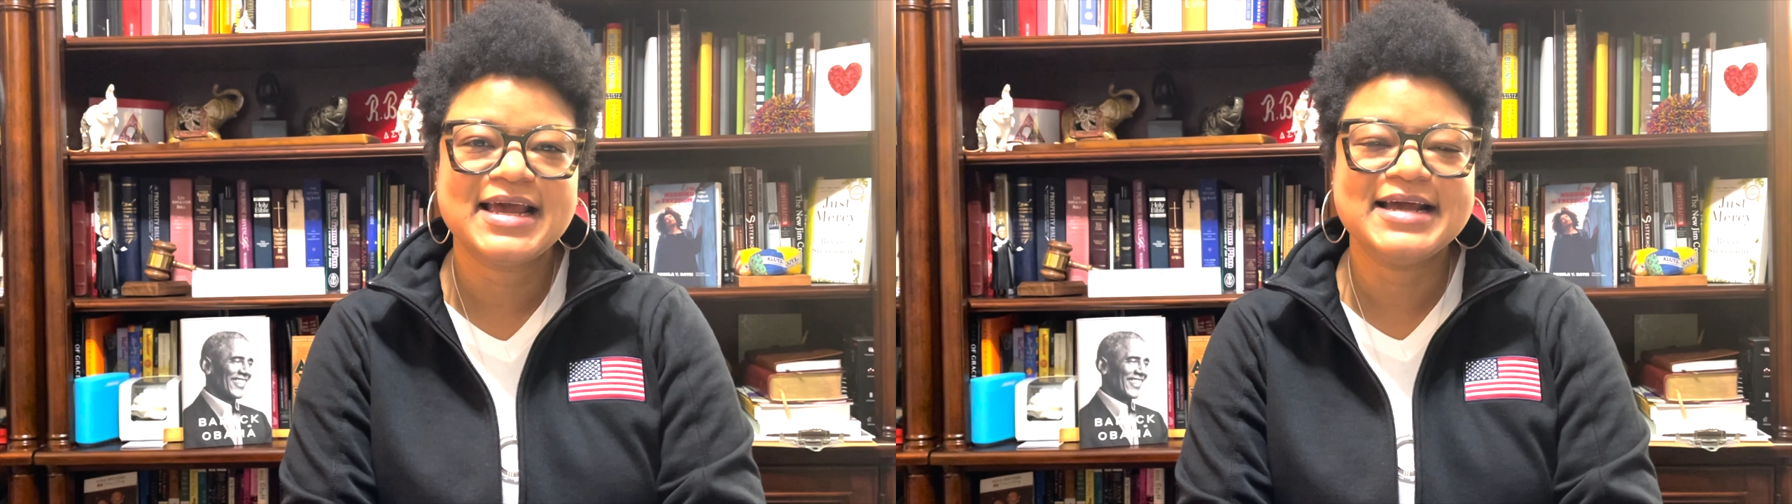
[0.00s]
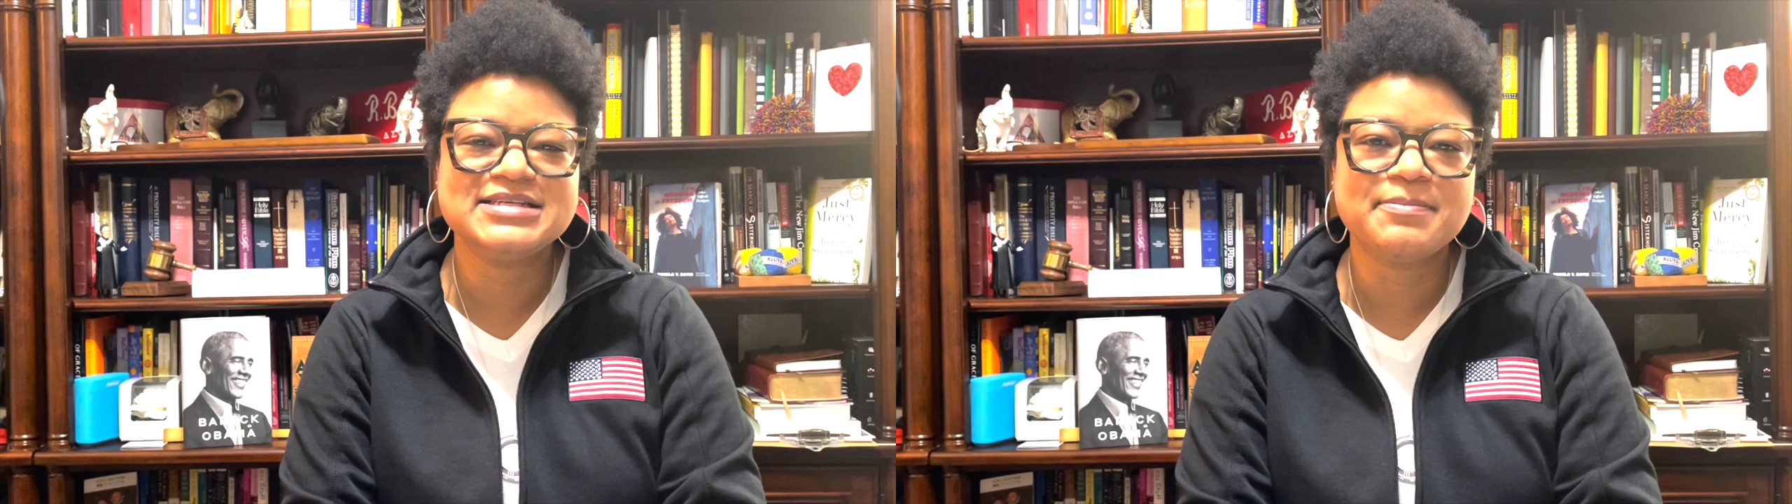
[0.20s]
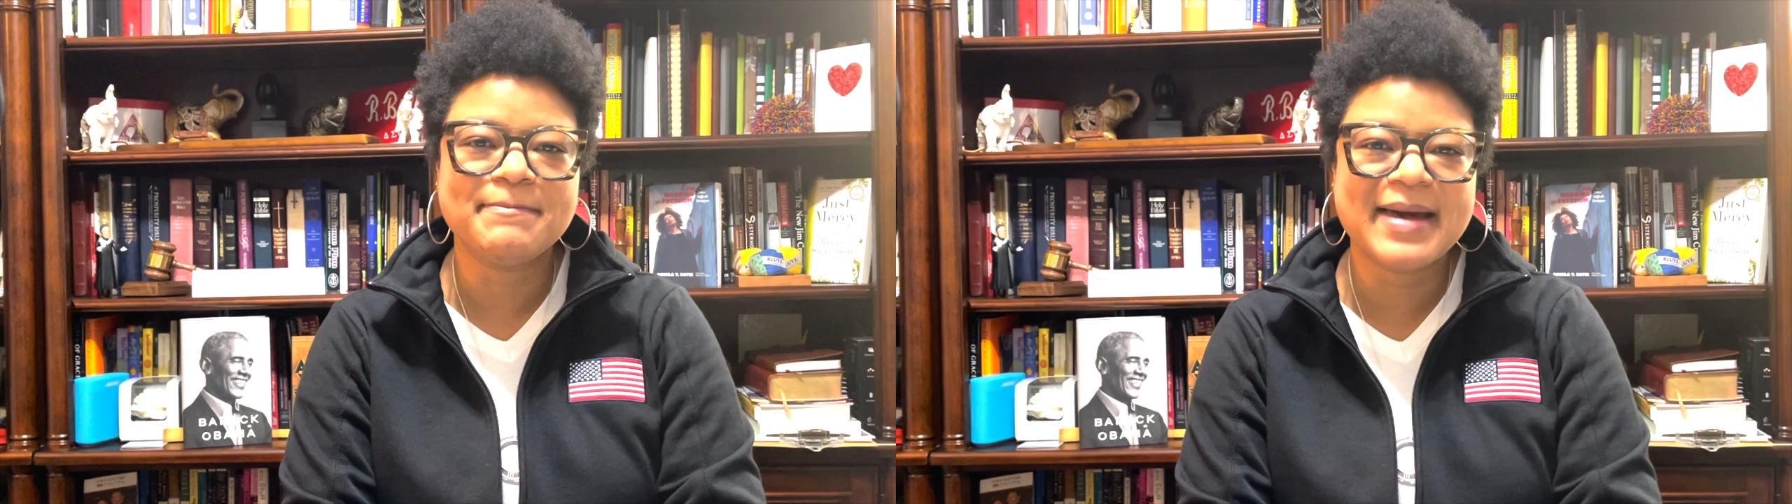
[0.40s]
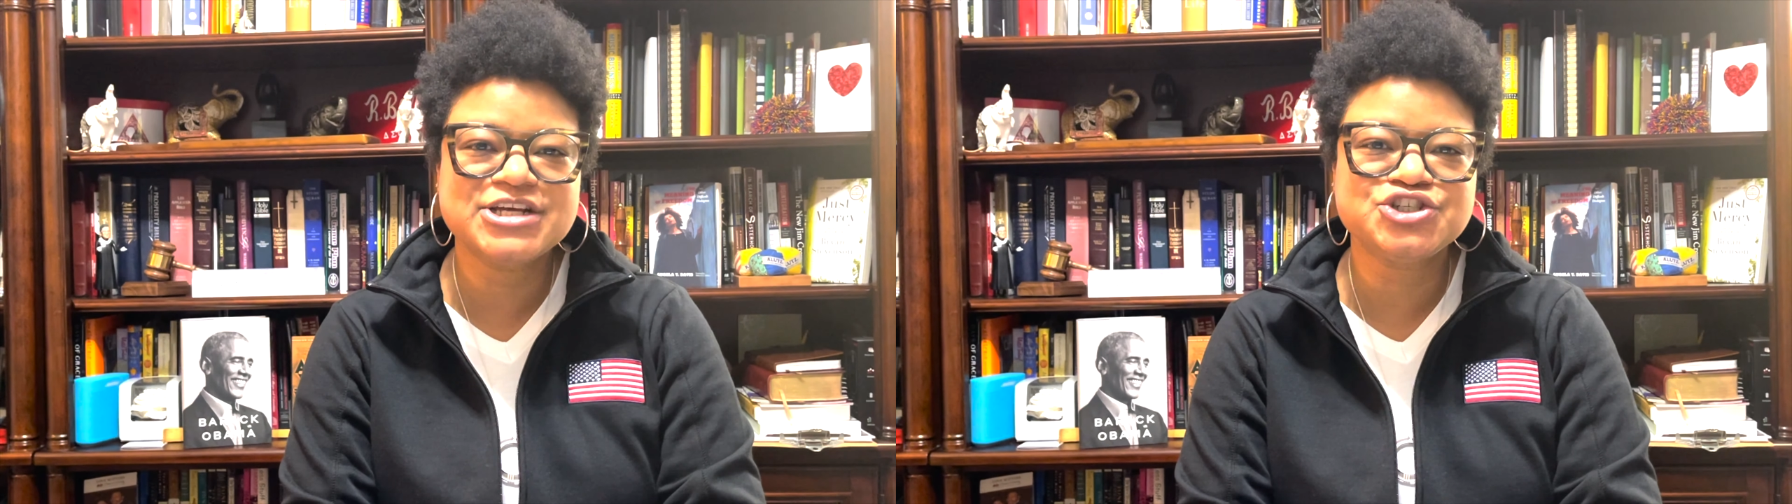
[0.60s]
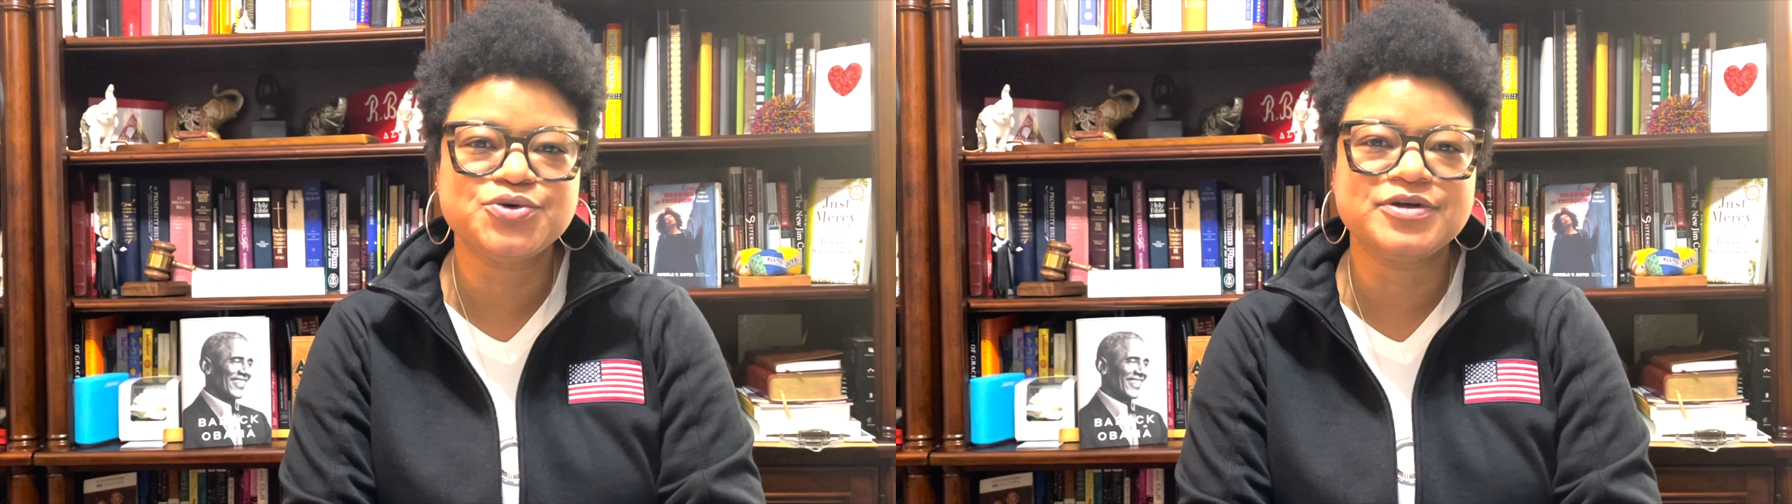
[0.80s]
and to make
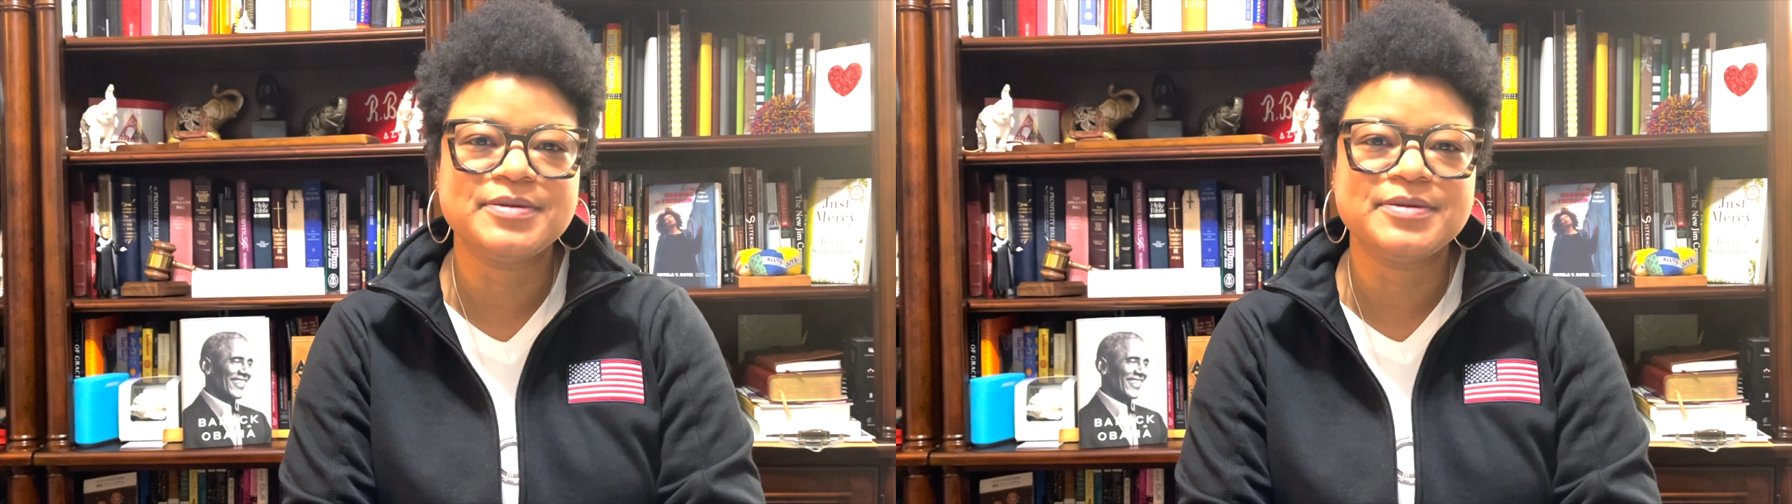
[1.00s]
sure the